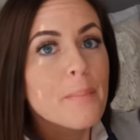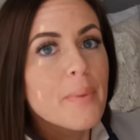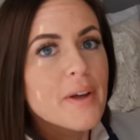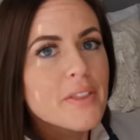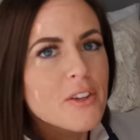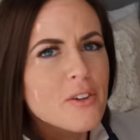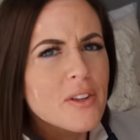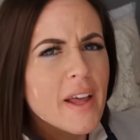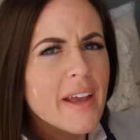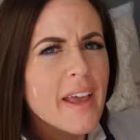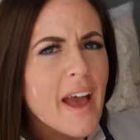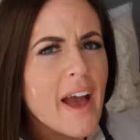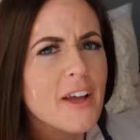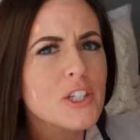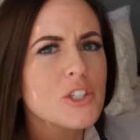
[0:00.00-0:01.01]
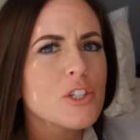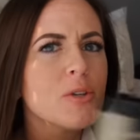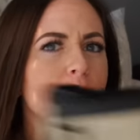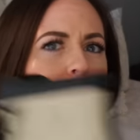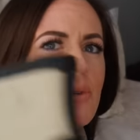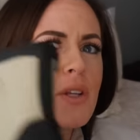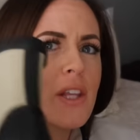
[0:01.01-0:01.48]
but they're like actually
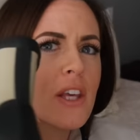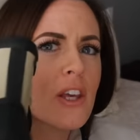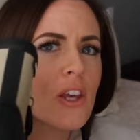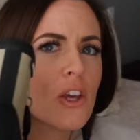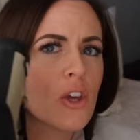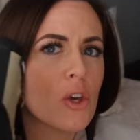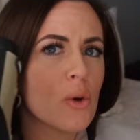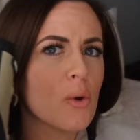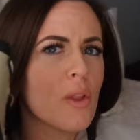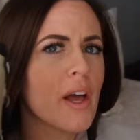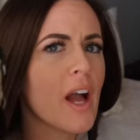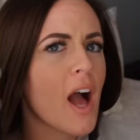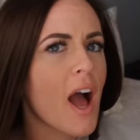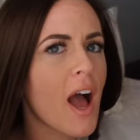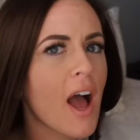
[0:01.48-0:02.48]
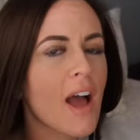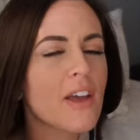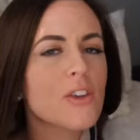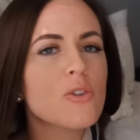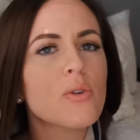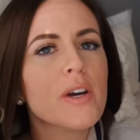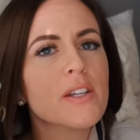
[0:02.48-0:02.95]
really cute. Like I,
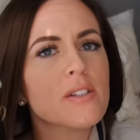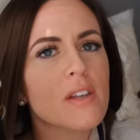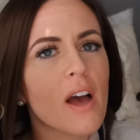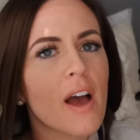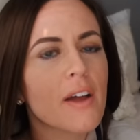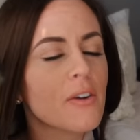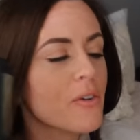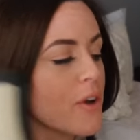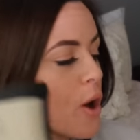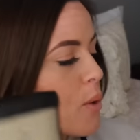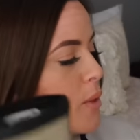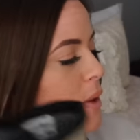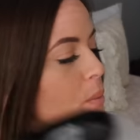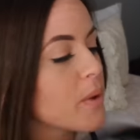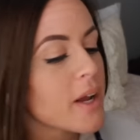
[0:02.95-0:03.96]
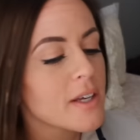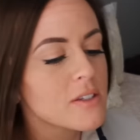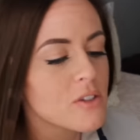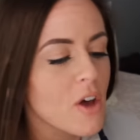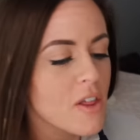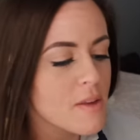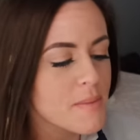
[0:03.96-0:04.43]
you guys, I don't know. Like when I
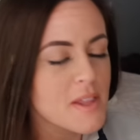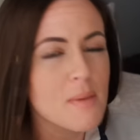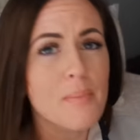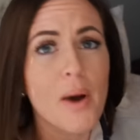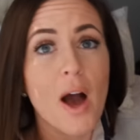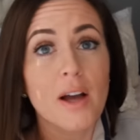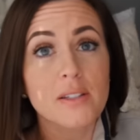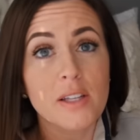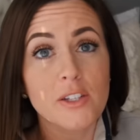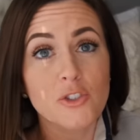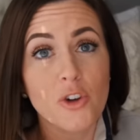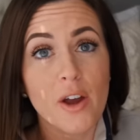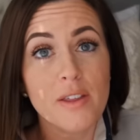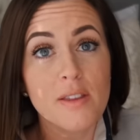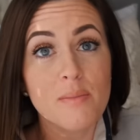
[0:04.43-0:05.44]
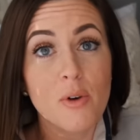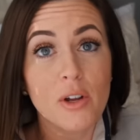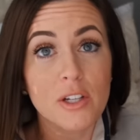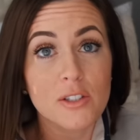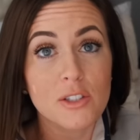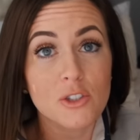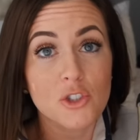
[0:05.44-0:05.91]
saw them in the box, I tried them
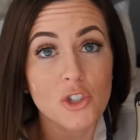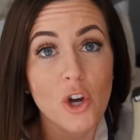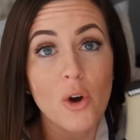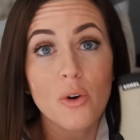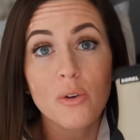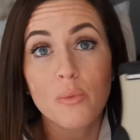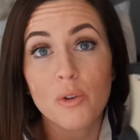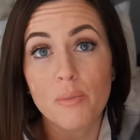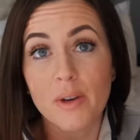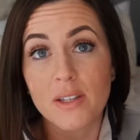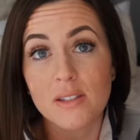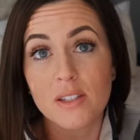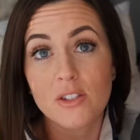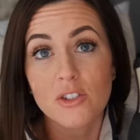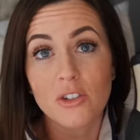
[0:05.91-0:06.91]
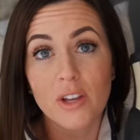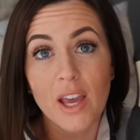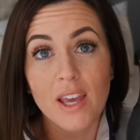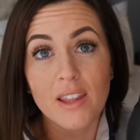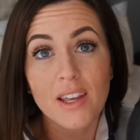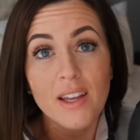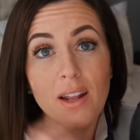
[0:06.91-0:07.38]
on as a joke with my sister
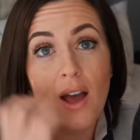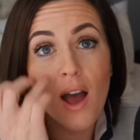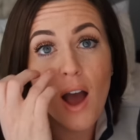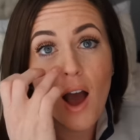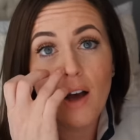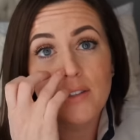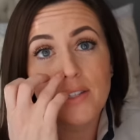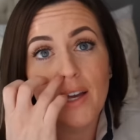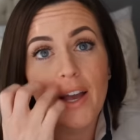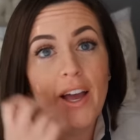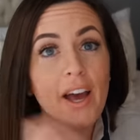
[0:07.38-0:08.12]
Caitlin. I was like,